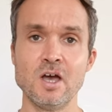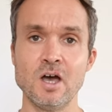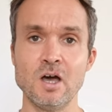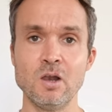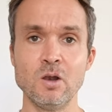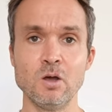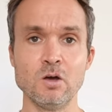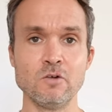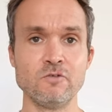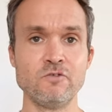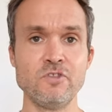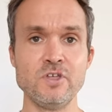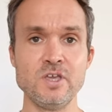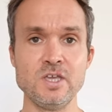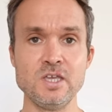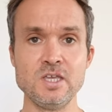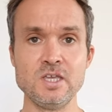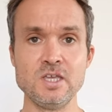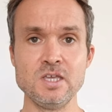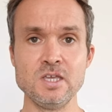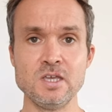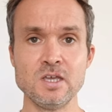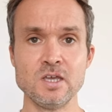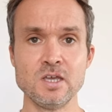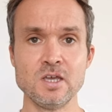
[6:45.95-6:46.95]
A lot of
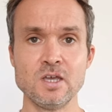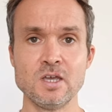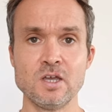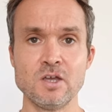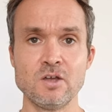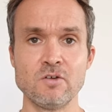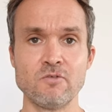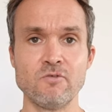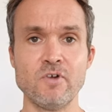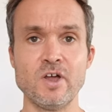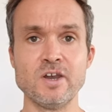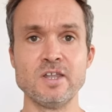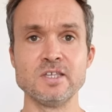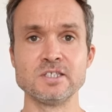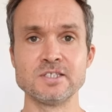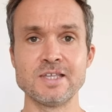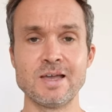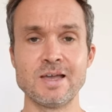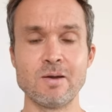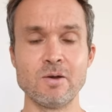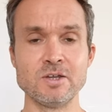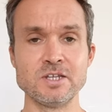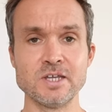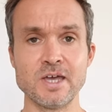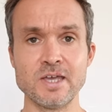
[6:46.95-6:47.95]
the runners
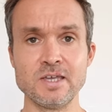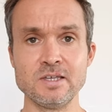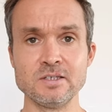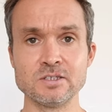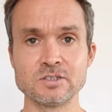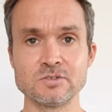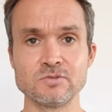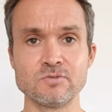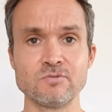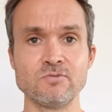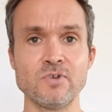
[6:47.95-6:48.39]
nowadays